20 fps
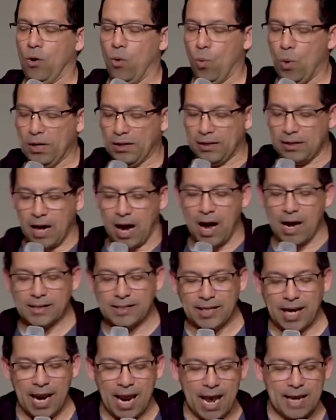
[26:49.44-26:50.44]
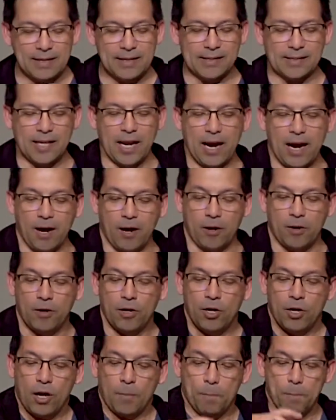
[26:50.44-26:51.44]
When God's hand is there,
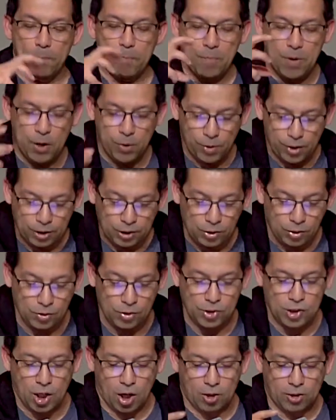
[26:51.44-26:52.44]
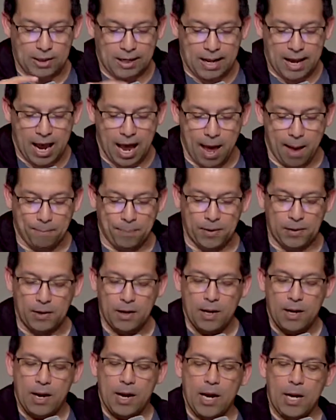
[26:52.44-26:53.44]
miracles are going to happen.
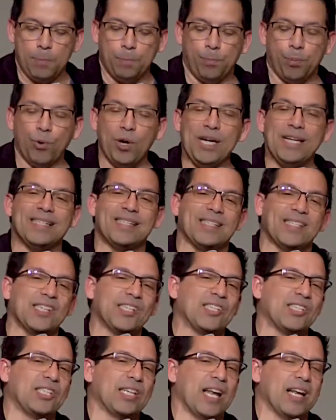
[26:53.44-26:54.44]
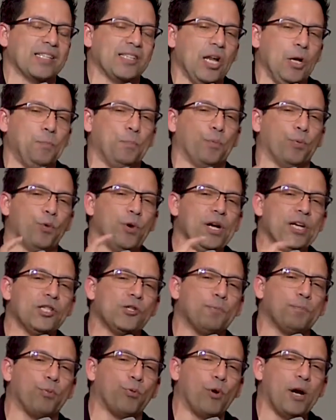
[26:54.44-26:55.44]
It brings success. It
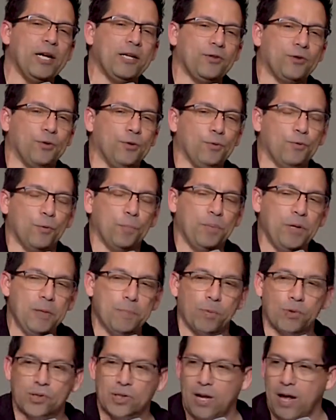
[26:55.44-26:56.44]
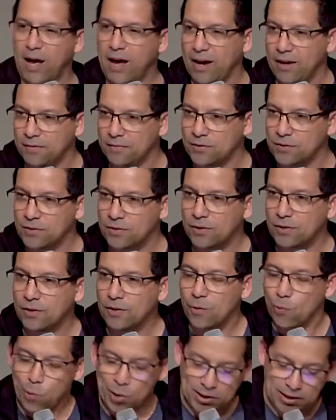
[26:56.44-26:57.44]
brings breakthrough to people's lives
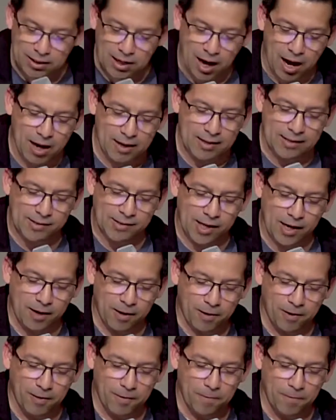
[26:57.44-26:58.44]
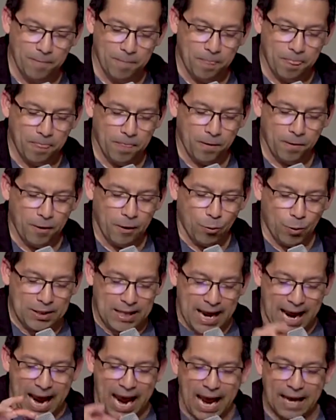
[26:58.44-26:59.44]
when God is there.
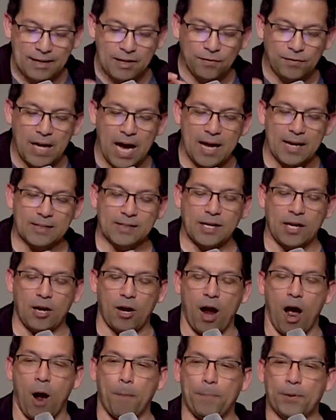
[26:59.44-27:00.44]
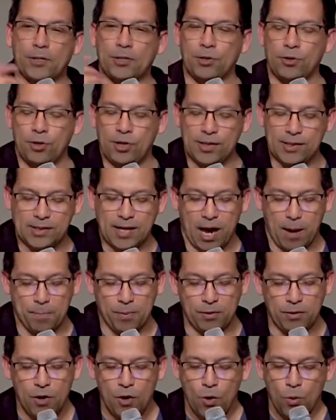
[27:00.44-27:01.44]
When the hand of God is there, opportunities
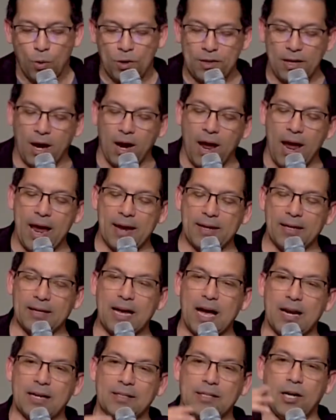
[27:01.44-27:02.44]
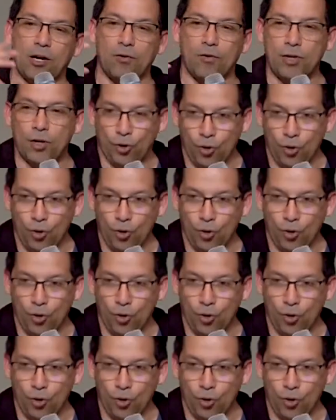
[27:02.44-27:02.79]
happen. When the hand of God is there, the